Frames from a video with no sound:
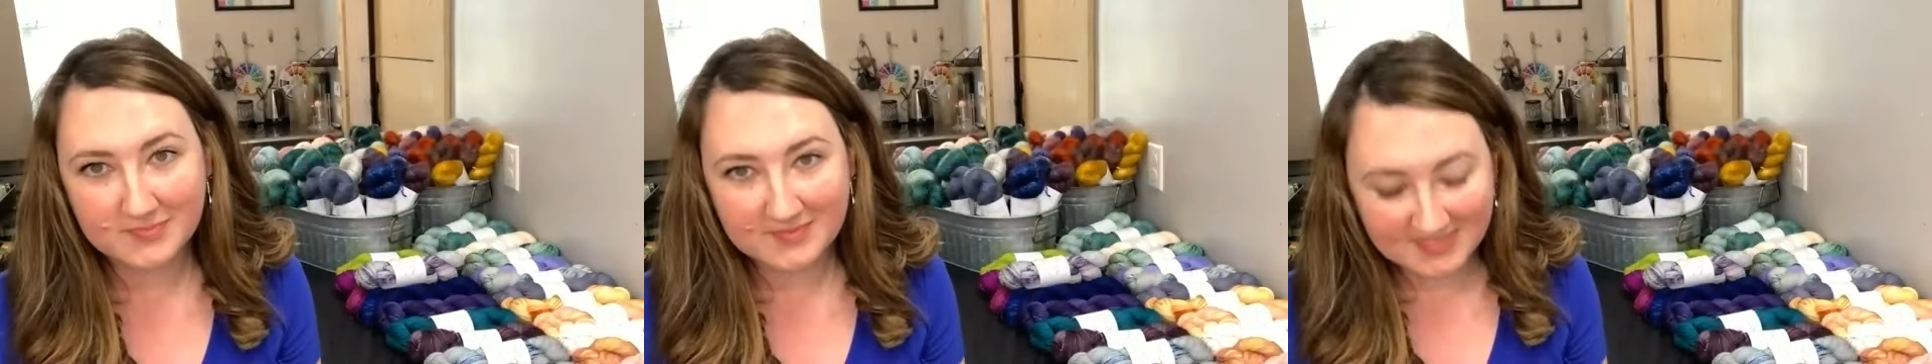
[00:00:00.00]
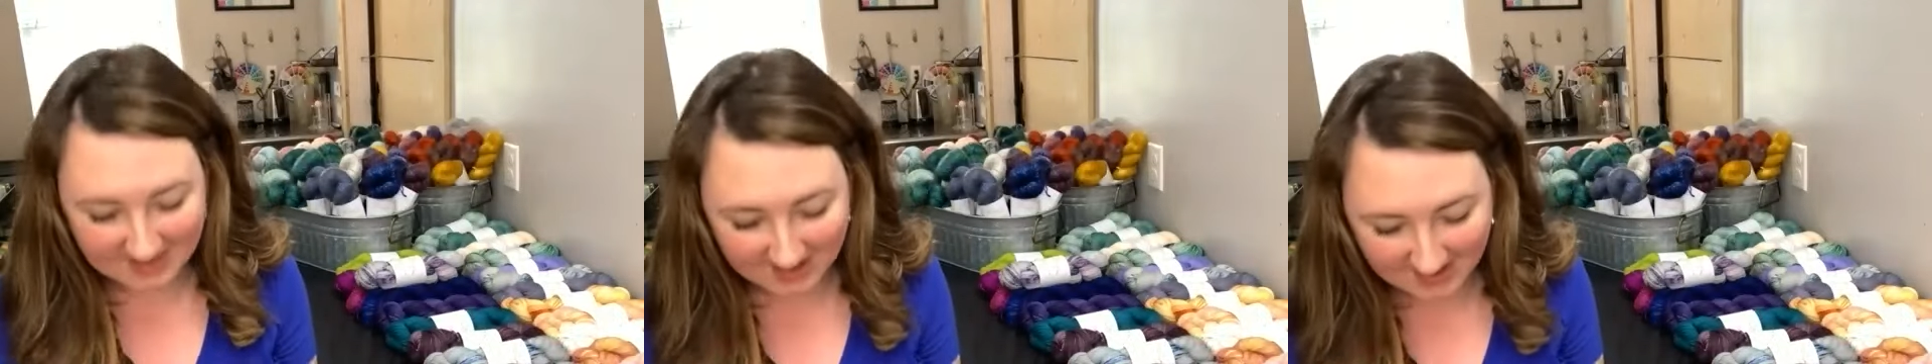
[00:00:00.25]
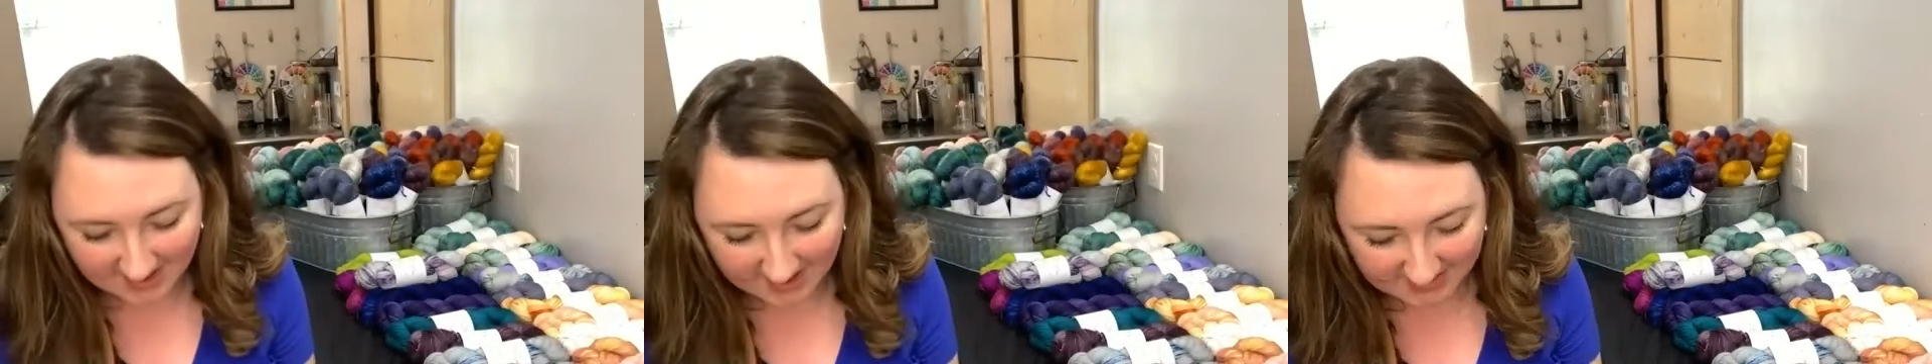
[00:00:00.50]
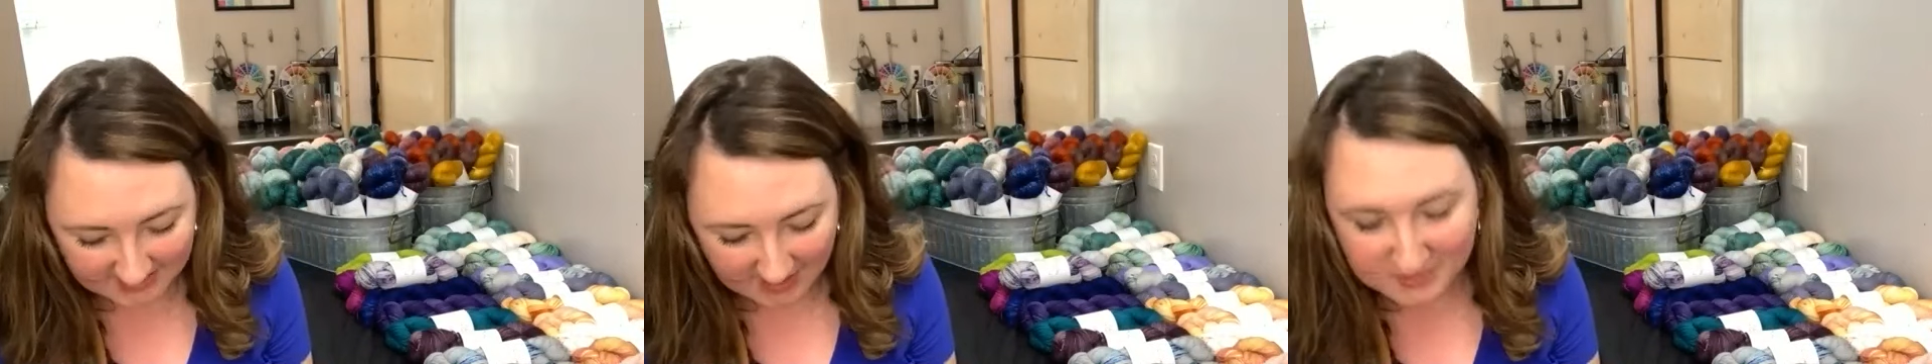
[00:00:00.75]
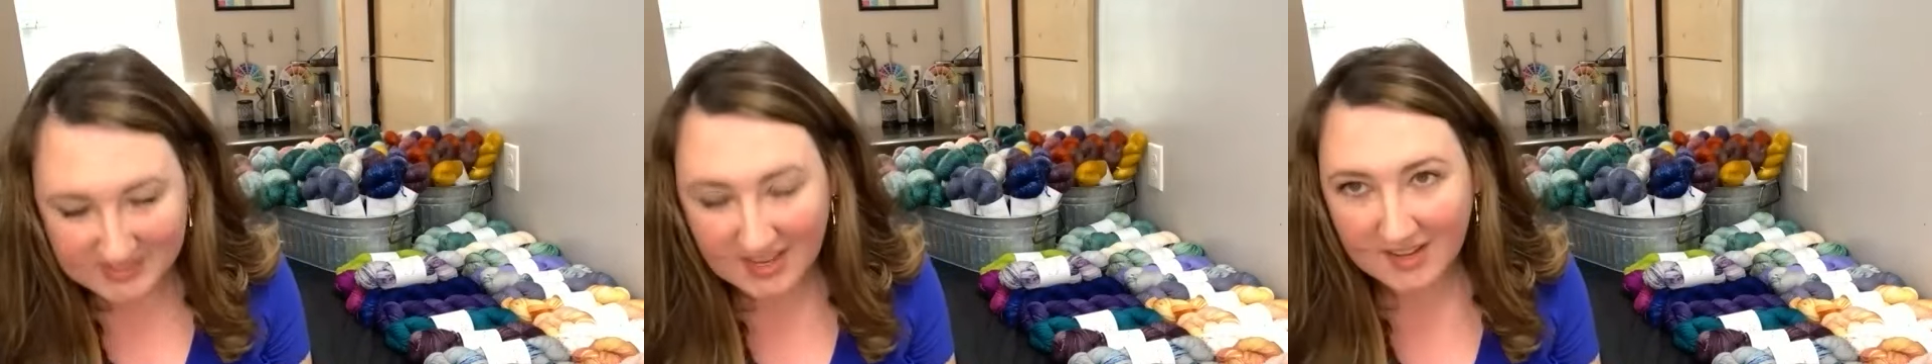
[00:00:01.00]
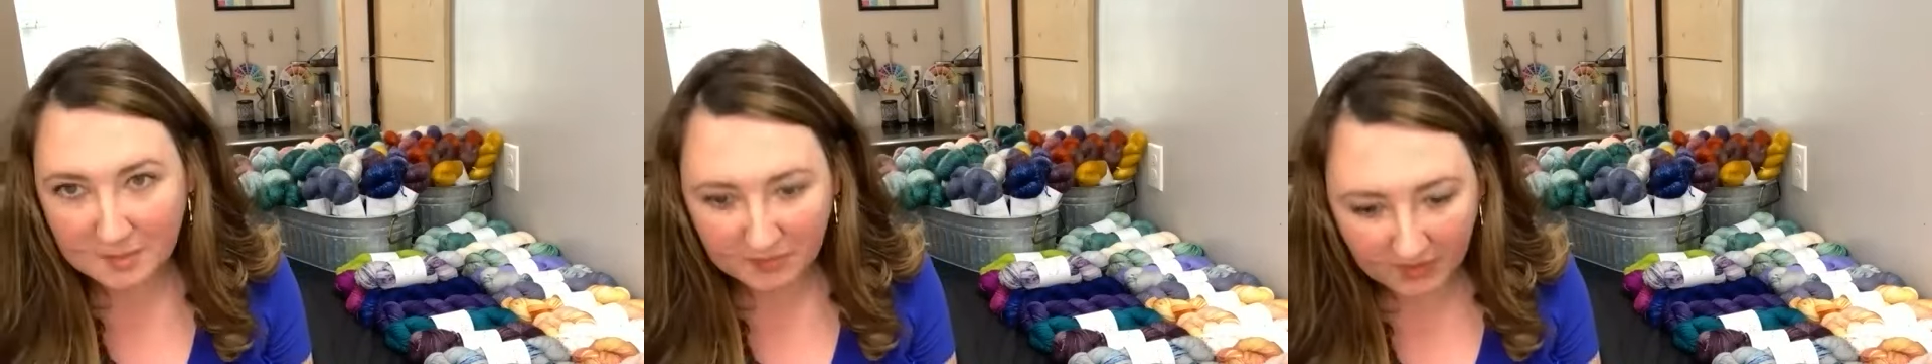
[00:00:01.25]
Yeah, that was
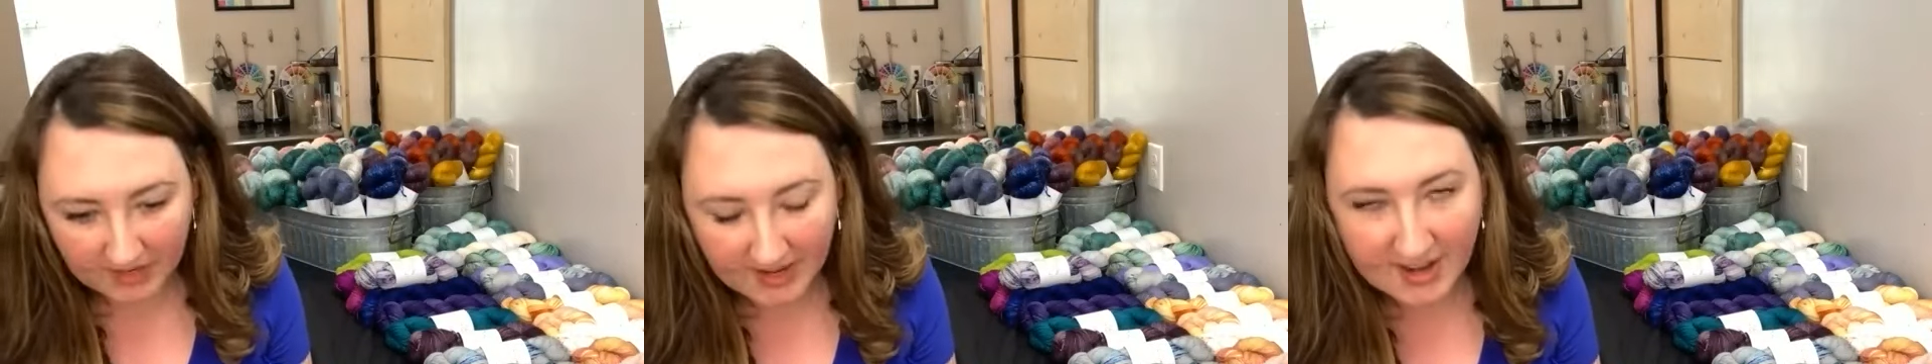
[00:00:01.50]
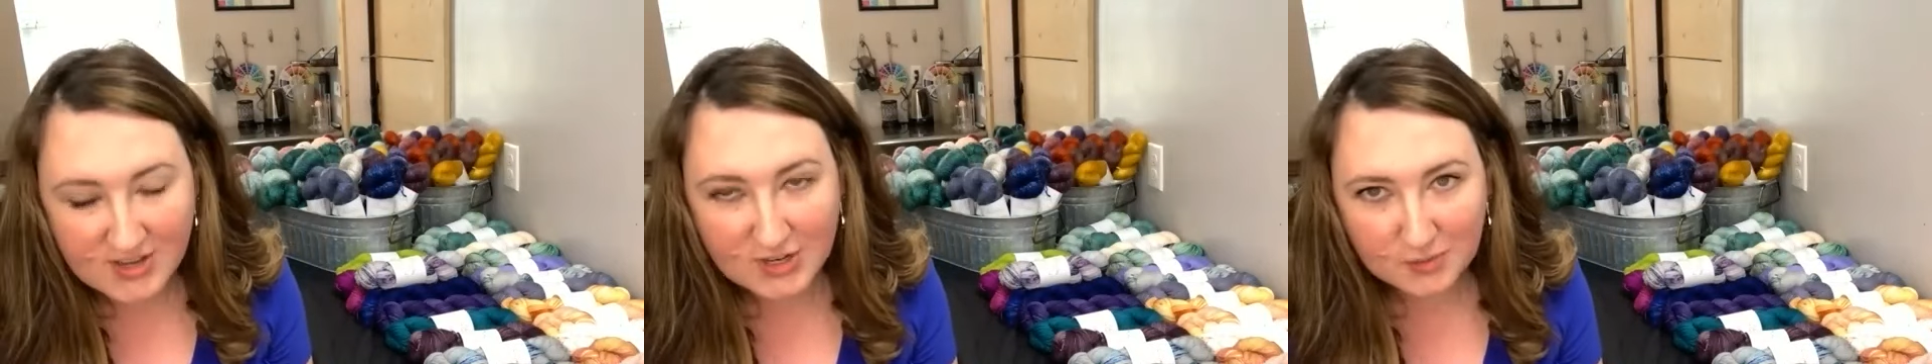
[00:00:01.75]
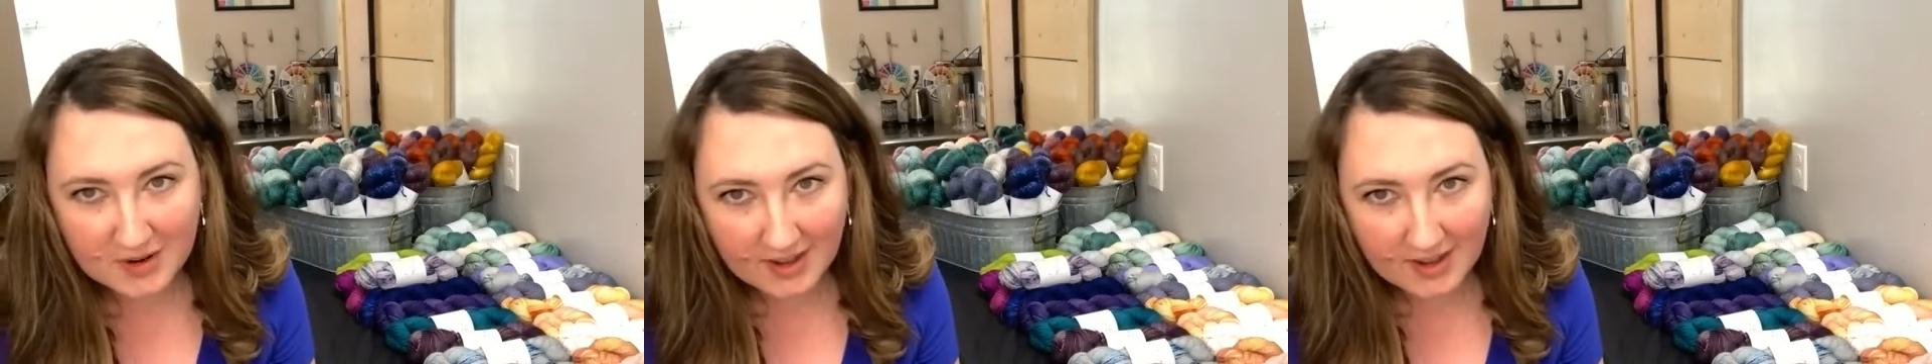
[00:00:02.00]
kind of the plan. I knew I